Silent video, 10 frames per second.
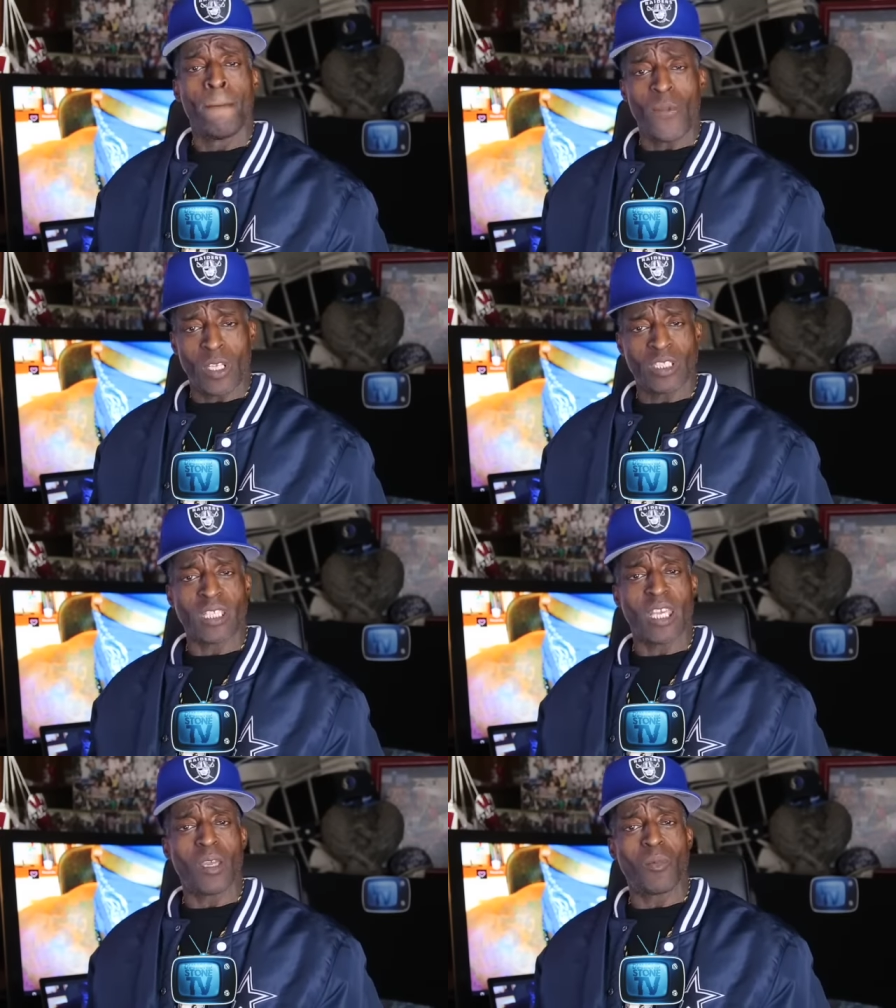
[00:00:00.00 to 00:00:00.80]
You
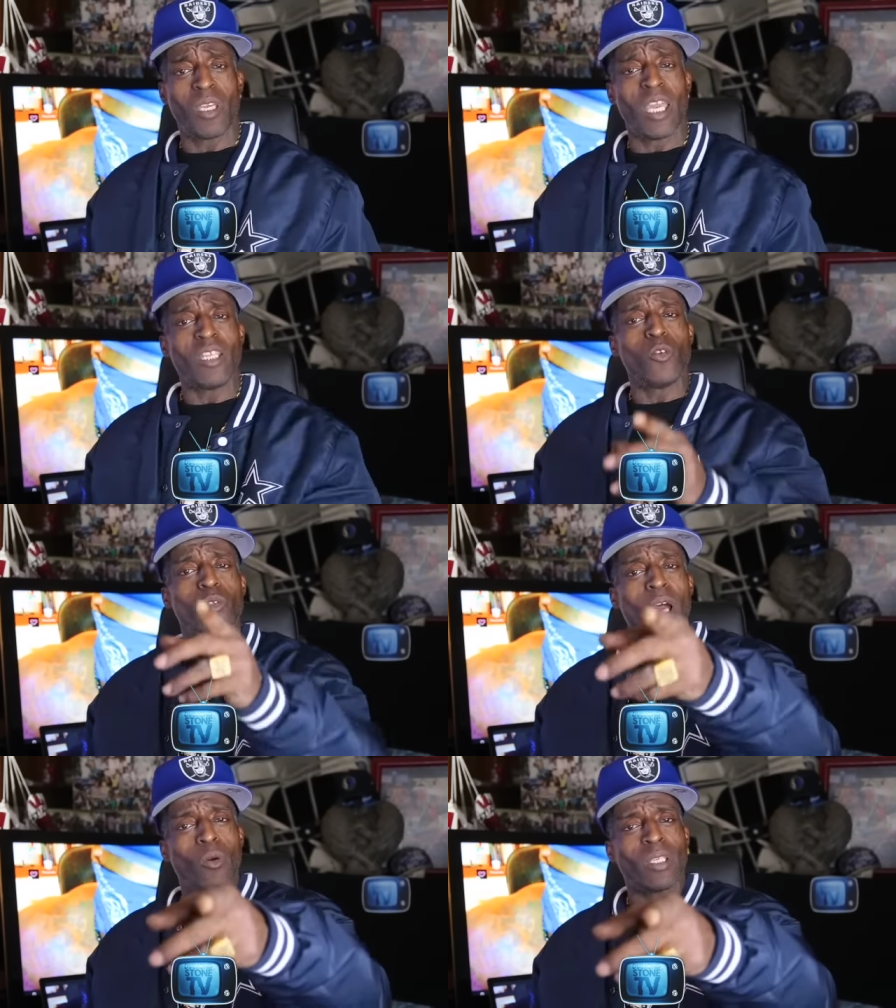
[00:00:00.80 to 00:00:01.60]
understand me? And you
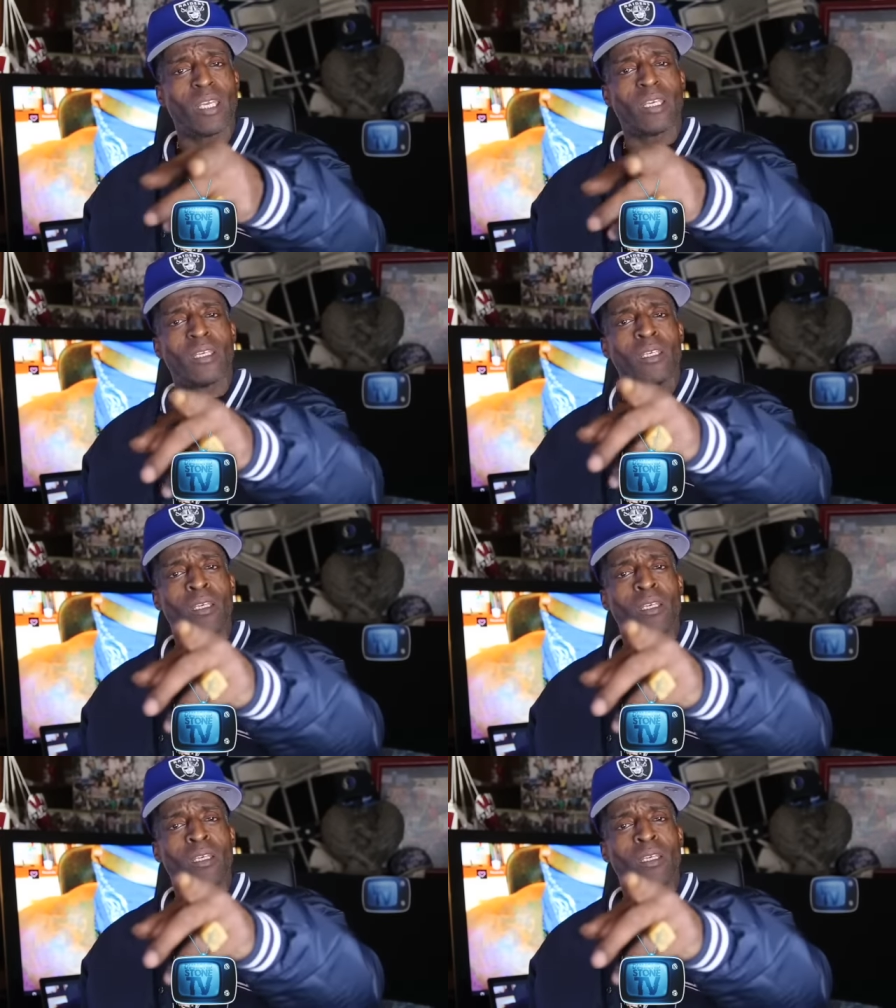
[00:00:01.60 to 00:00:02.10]
know that.